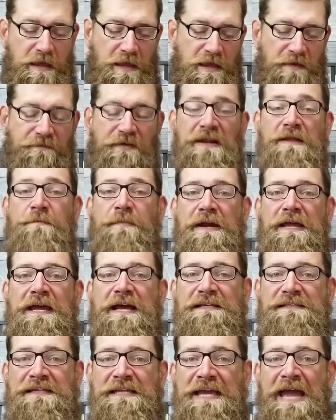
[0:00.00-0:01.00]
If anybody
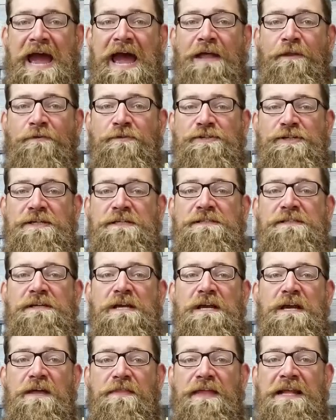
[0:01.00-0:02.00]
has any allergies,
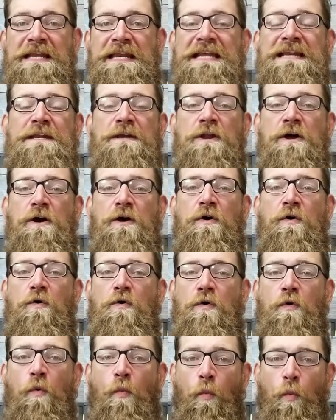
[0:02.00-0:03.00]
they need to
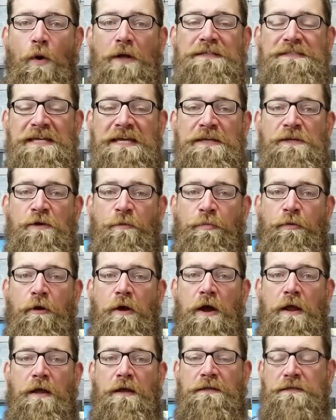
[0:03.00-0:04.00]
know what's in your
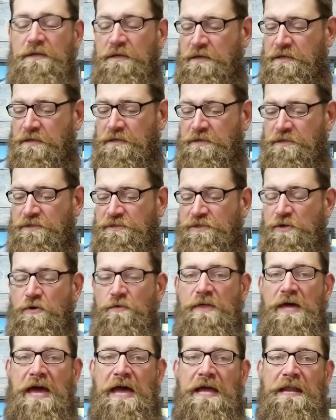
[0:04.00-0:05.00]
product so
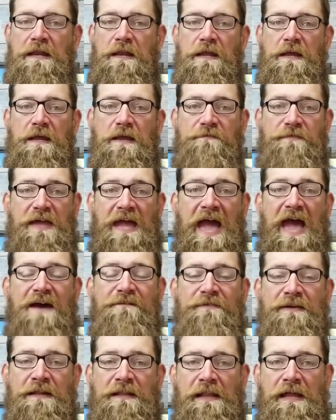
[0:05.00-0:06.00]
that if they have an